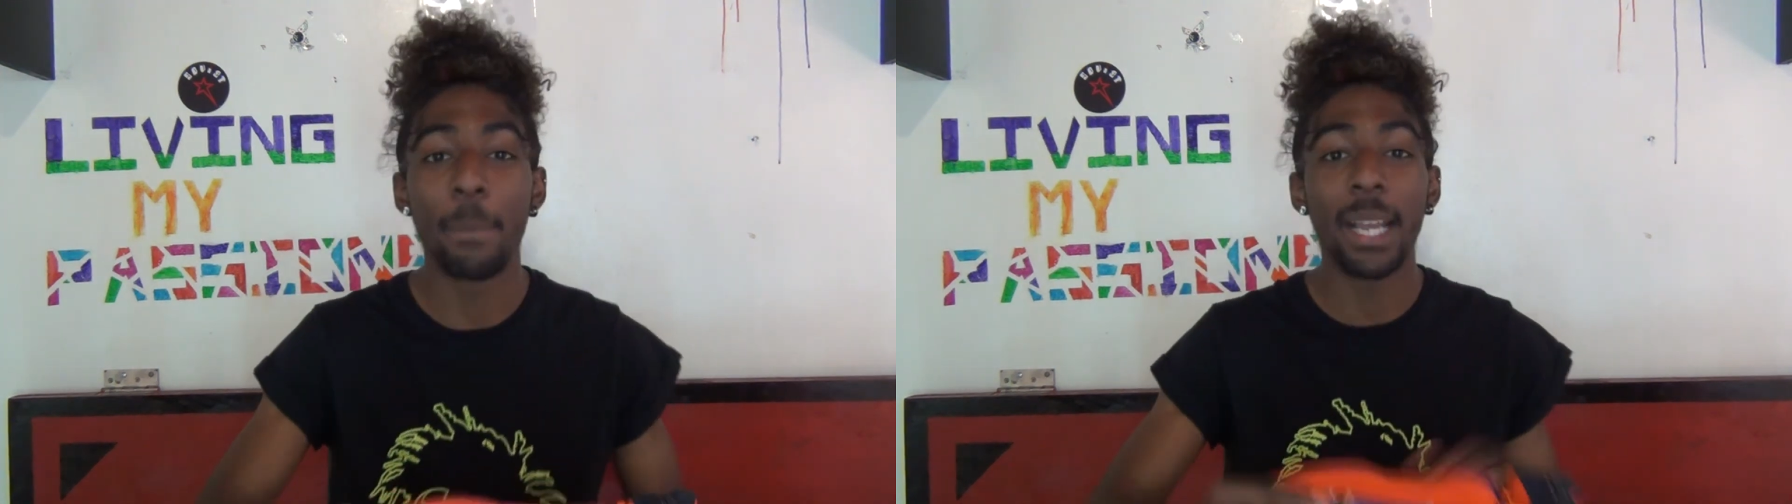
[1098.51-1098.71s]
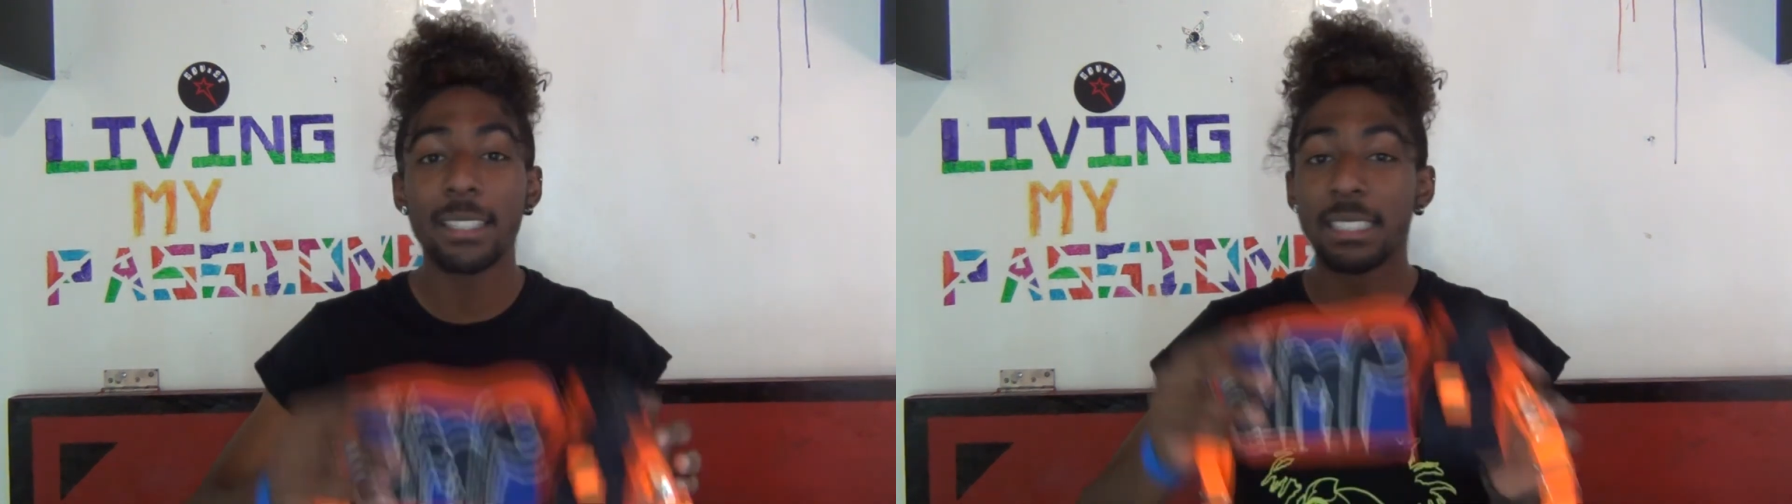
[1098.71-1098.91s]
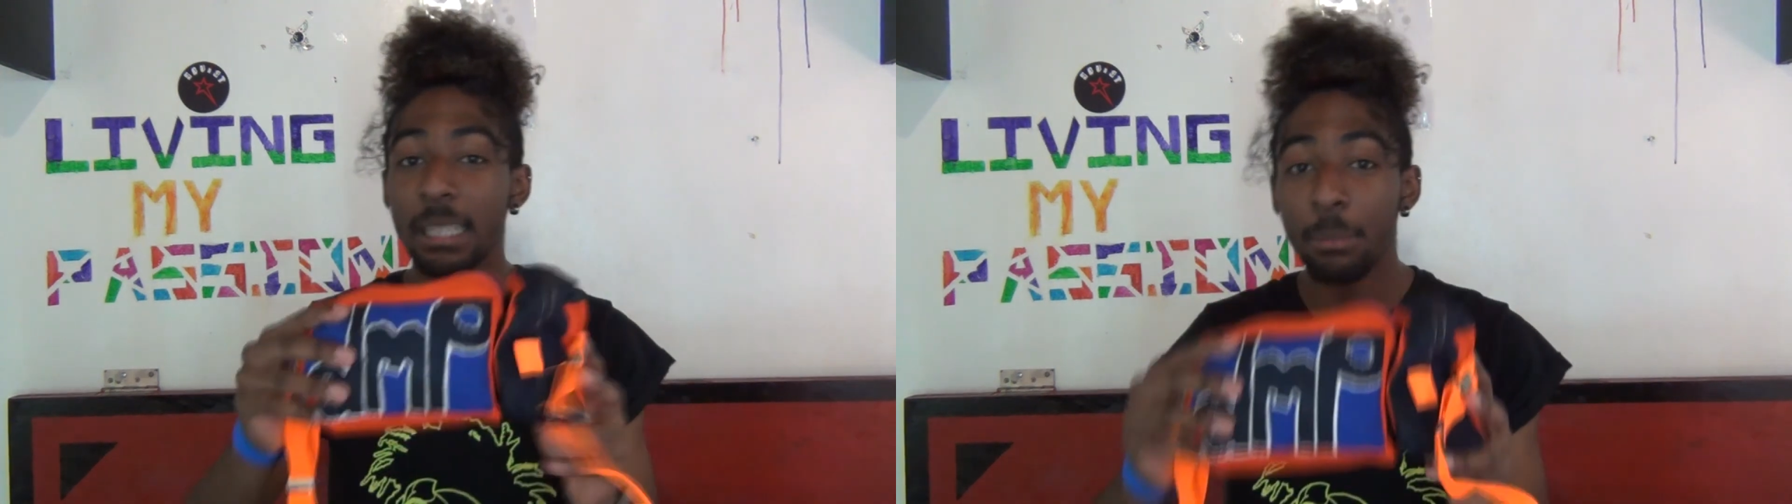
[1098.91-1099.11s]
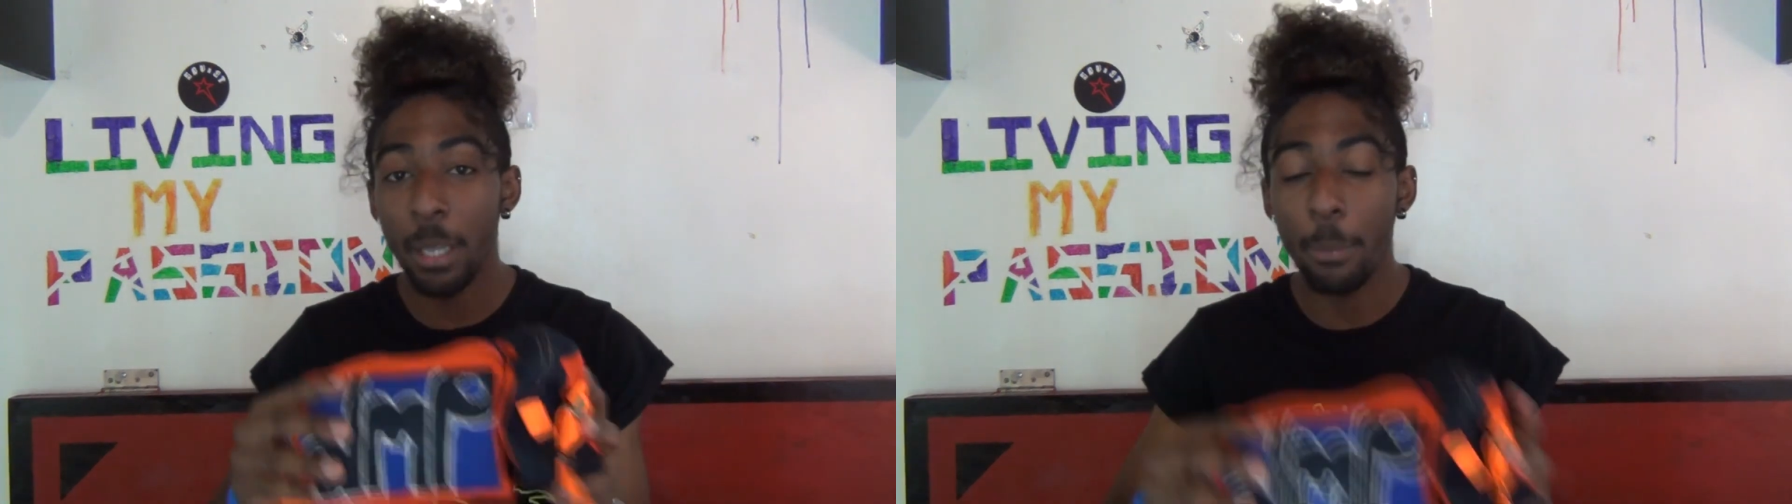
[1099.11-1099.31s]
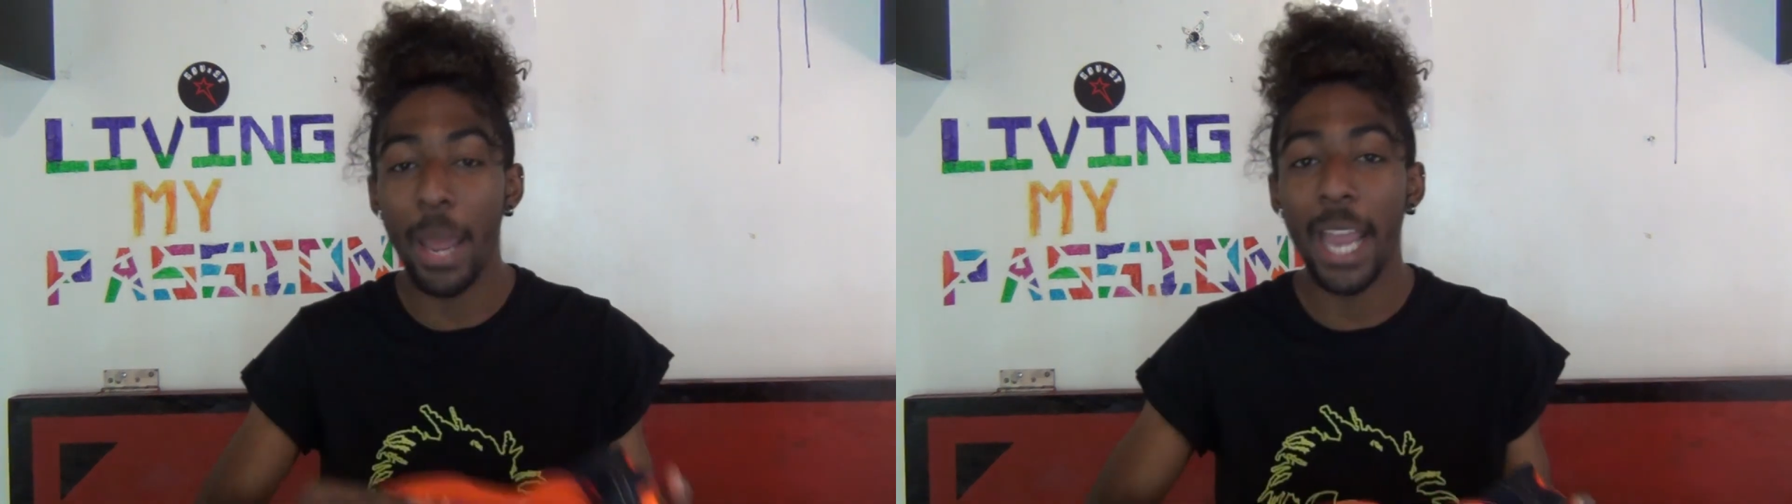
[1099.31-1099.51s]
make a
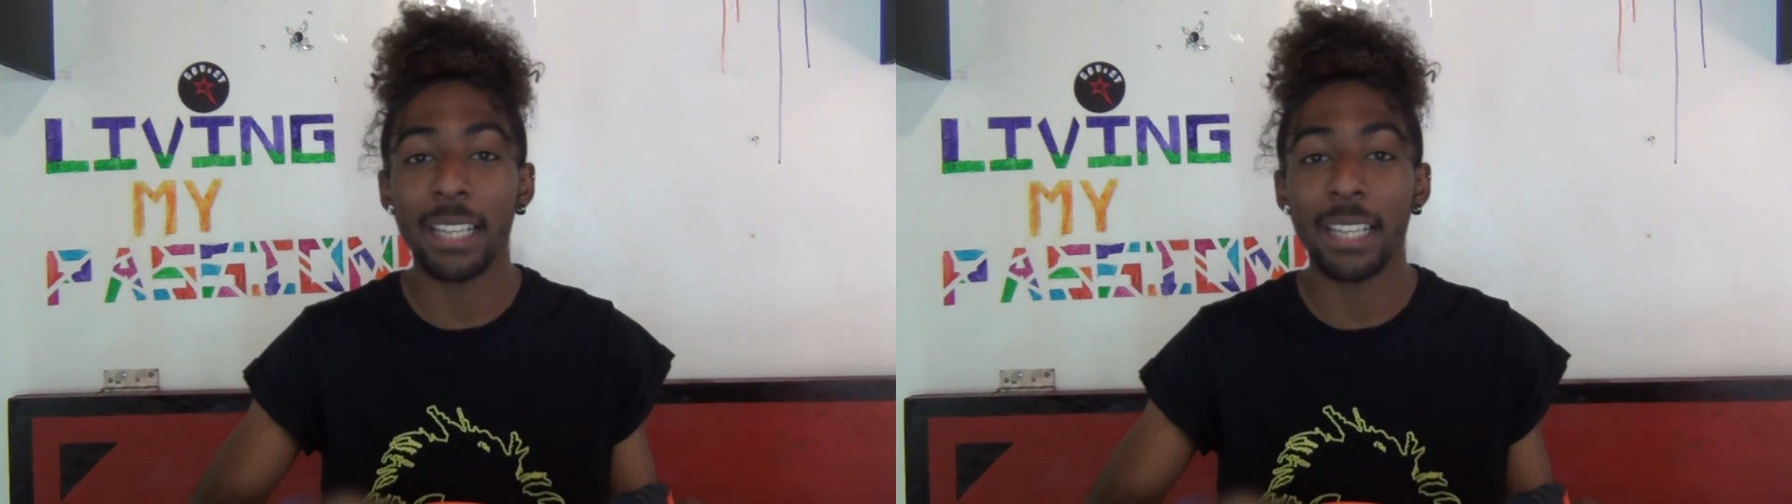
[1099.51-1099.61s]
similar bag,